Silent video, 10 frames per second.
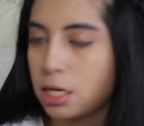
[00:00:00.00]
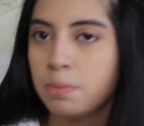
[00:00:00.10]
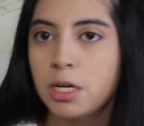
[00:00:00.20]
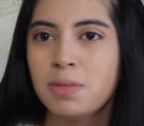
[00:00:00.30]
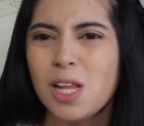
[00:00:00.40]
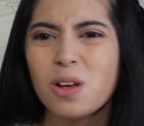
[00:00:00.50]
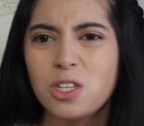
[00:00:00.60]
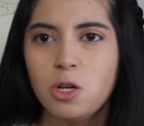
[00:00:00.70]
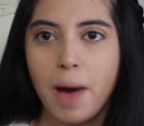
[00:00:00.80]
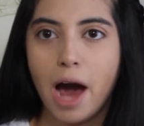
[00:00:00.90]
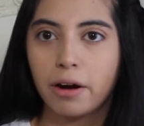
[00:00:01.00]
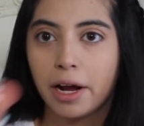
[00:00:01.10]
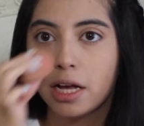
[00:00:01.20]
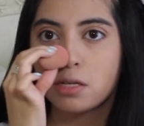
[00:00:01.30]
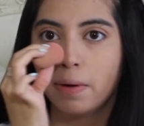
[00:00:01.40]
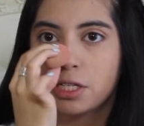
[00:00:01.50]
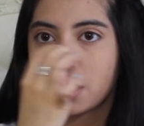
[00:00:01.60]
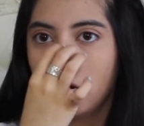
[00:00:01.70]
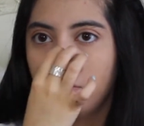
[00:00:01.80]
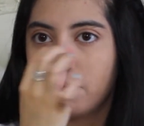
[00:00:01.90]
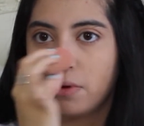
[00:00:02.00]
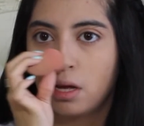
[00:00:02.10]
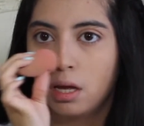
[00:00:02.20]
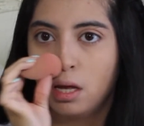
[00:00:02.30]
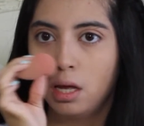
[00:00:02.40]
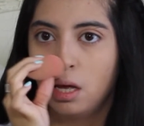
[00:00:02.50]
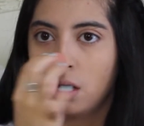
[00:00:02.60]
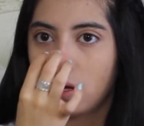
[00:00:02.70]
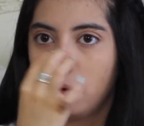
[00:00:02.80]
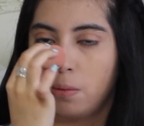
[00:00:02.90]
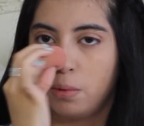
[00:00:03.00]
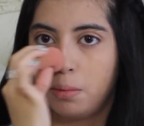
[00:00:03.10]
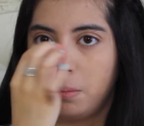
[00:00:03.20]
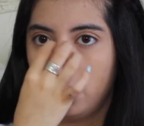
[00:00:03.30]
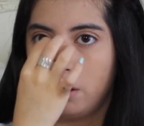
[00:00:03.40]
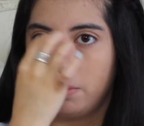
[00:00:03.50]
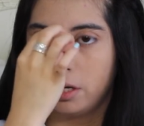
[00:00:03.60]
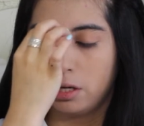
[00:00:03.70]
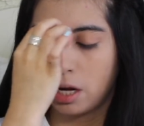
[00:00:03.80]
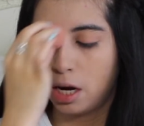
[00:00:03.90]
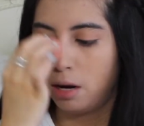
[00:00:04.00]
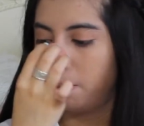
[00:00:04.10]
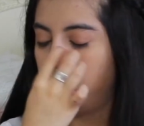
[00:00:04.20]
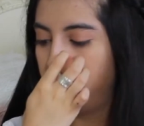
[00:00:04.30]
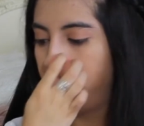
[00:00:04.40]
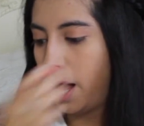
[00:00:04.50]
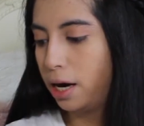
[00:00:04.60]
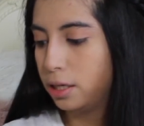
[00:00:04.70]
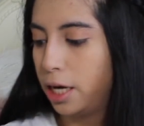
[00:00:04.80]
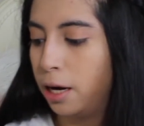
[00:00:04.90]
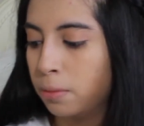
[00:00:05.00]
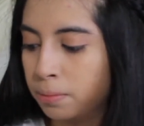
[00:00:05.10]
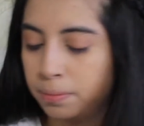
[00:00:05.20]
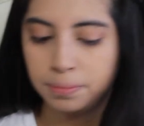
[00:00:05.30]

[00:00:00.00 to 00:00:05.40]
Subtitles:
Sometimes it looks too powdery, so I just kind of go with my beauty blender, kind of pat it down.